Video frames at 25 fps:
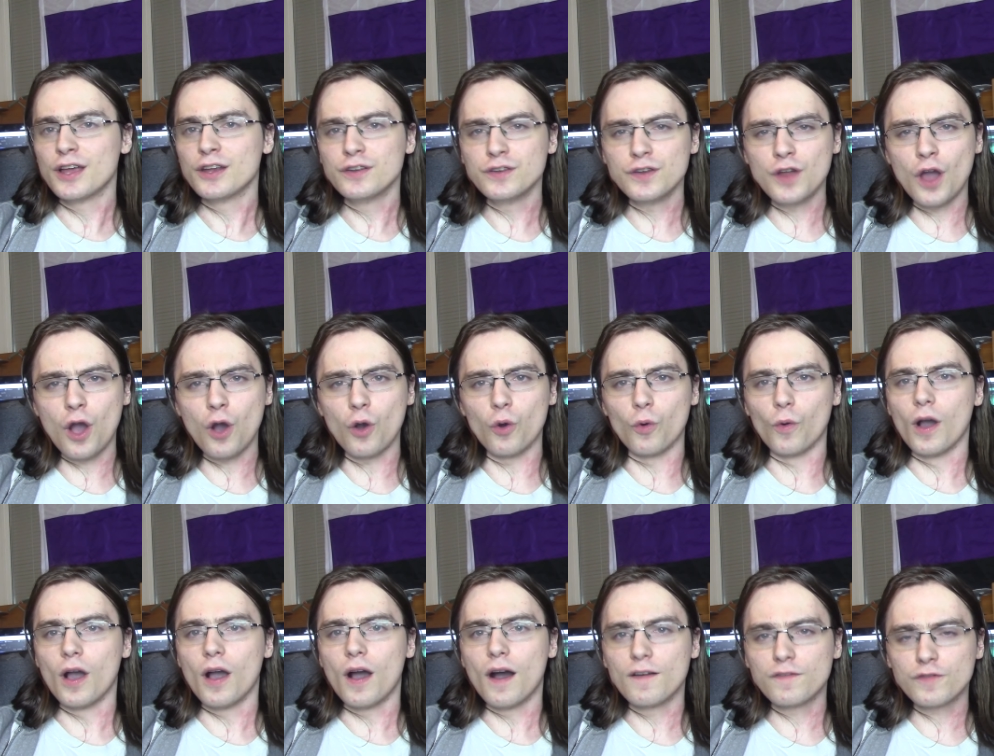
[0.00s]
No,
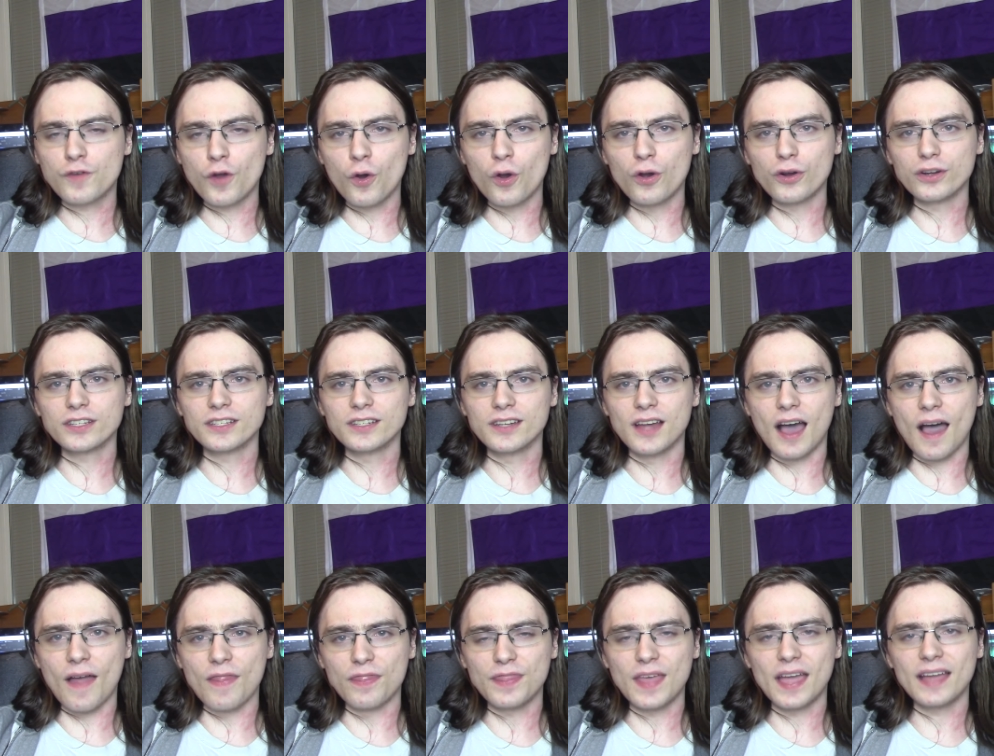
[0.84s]
of course
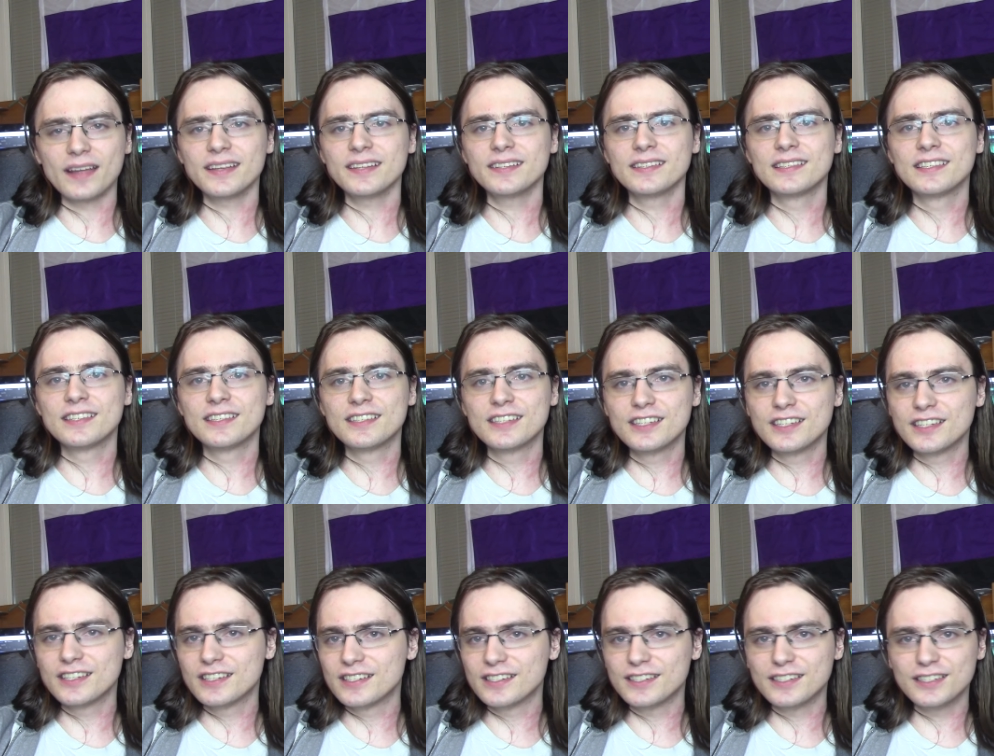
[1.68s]
not. That is
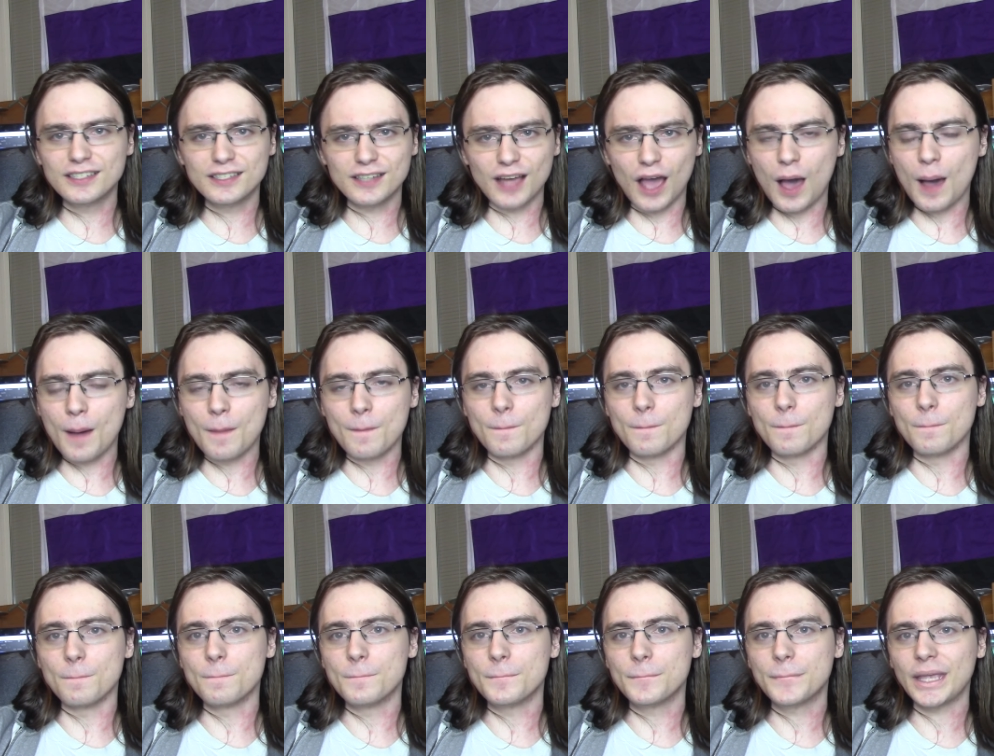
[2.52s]

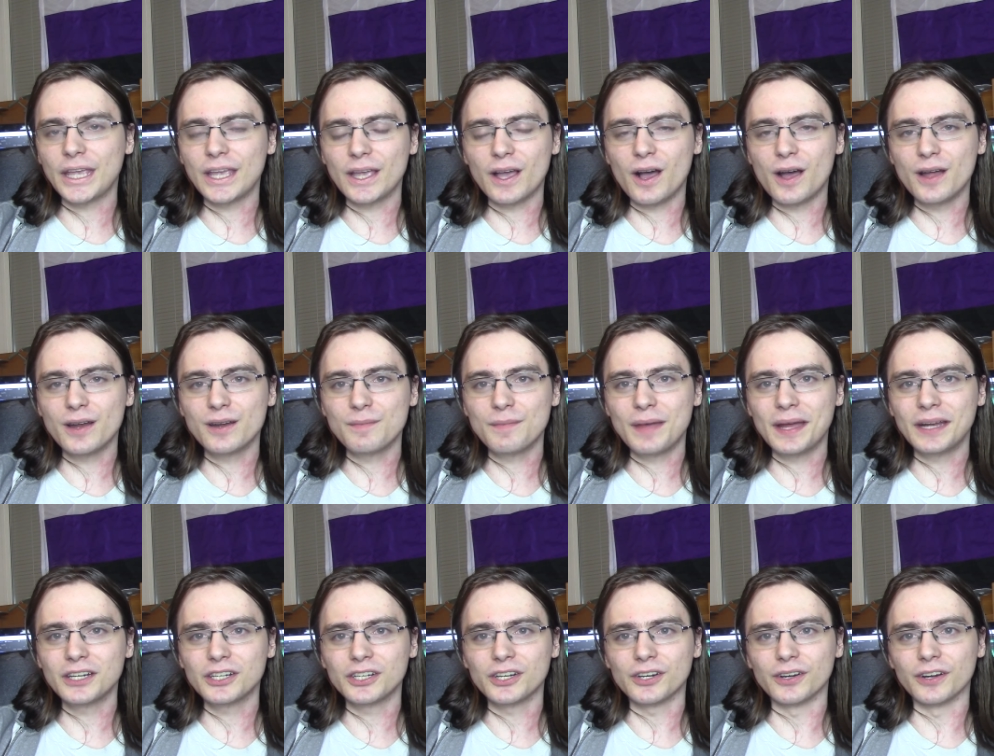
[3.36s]
dumb beyond
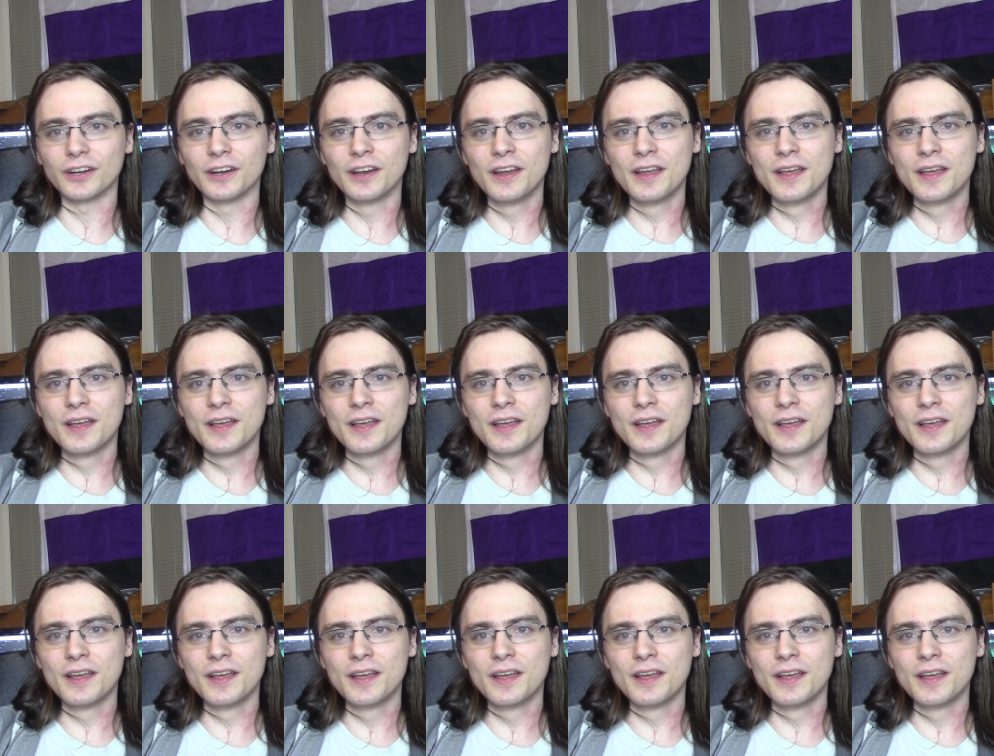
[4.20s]
measure.